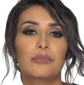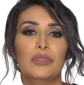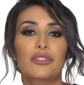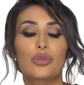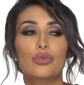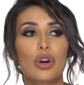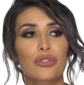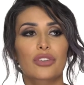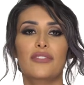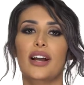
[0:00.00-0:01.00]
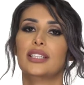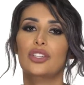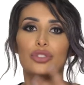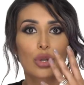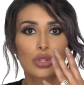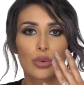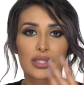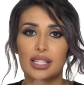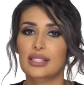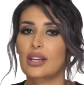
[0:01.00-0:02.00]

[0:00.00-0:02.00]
If you know for a fact that your nose always gets